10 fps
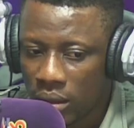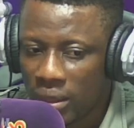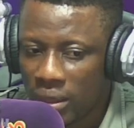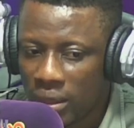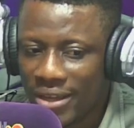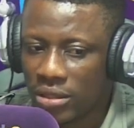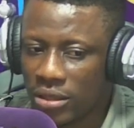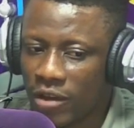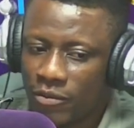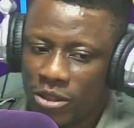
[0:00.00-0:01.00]
Lagos State
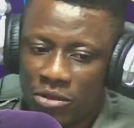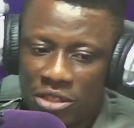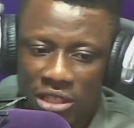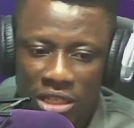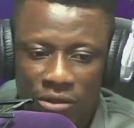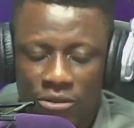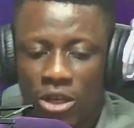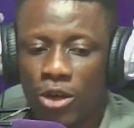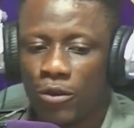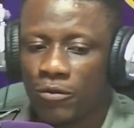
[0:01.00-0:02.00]
government receives
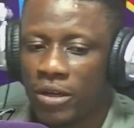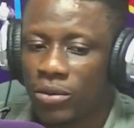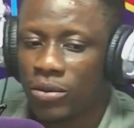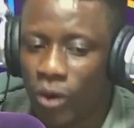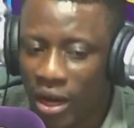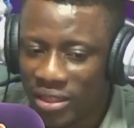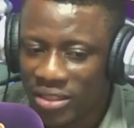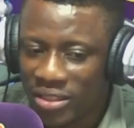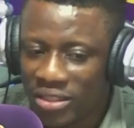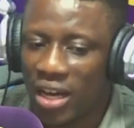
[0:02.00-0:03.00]
over
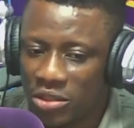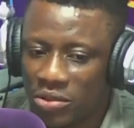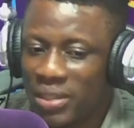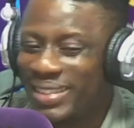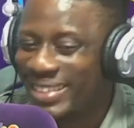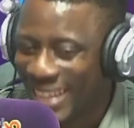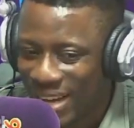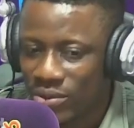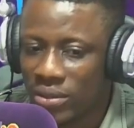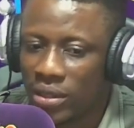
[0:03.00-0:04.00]

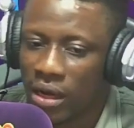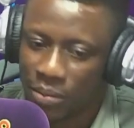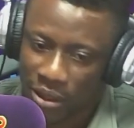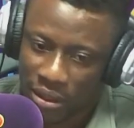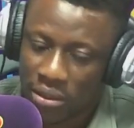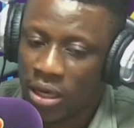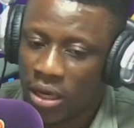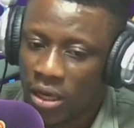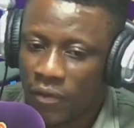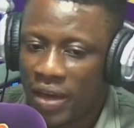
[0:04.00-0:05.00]
100,000 copies
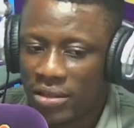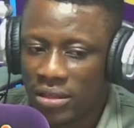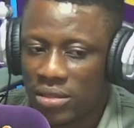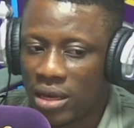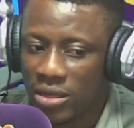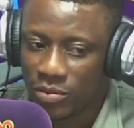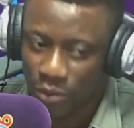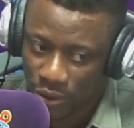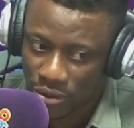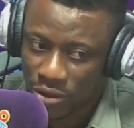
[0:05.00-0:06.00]
of exercise
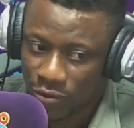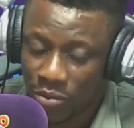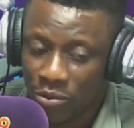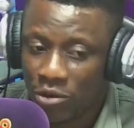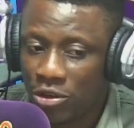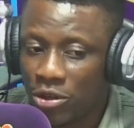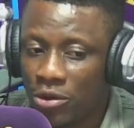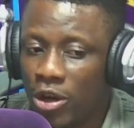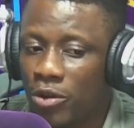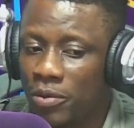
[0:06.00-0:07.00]
books from Renewed
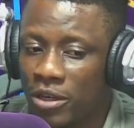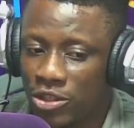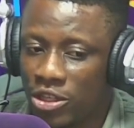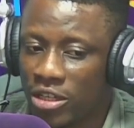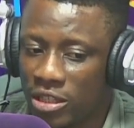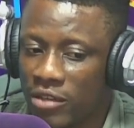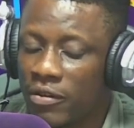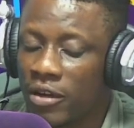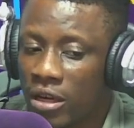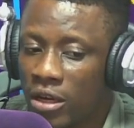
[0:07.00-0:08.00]
Hope
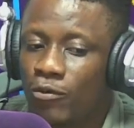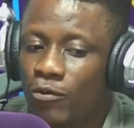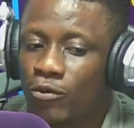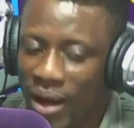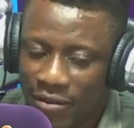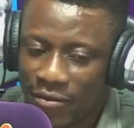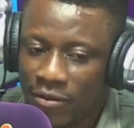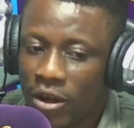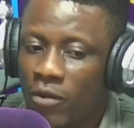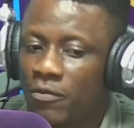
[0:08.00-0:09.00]
Initiative of Wife
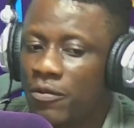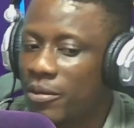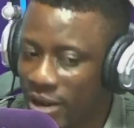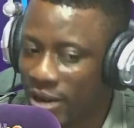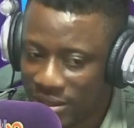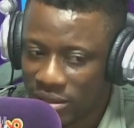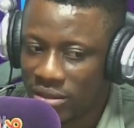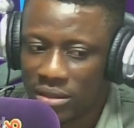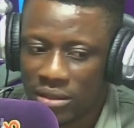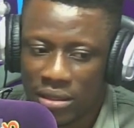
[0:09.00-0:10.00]
of the
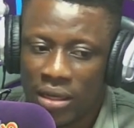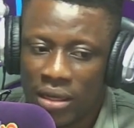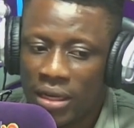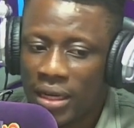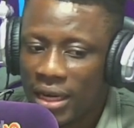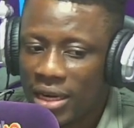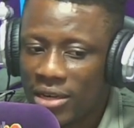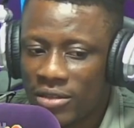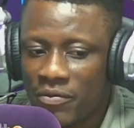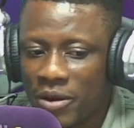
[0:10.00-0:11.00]
President.
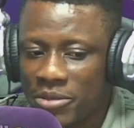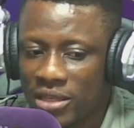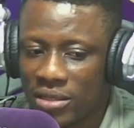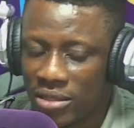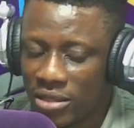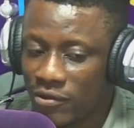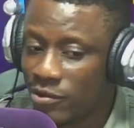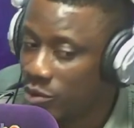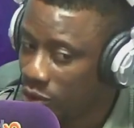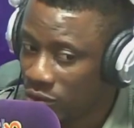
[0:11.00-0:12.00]
House of Representatives
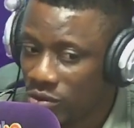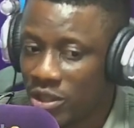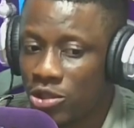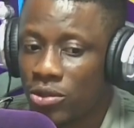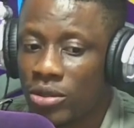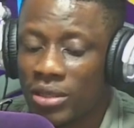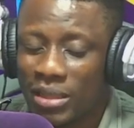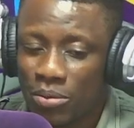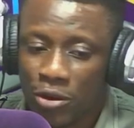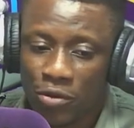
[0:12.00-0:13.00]
moves to ensure
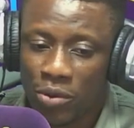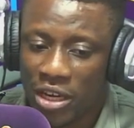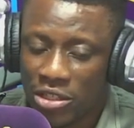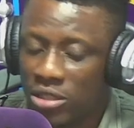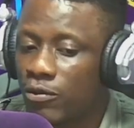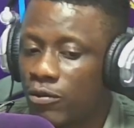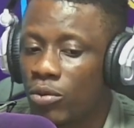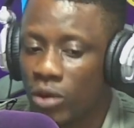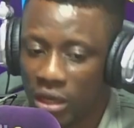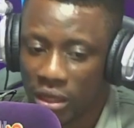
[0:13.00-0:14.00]
improved wages for
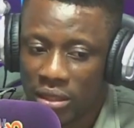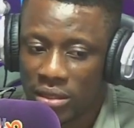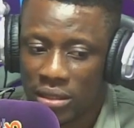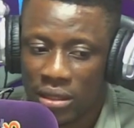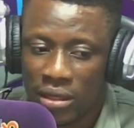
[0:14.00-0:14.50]
workers.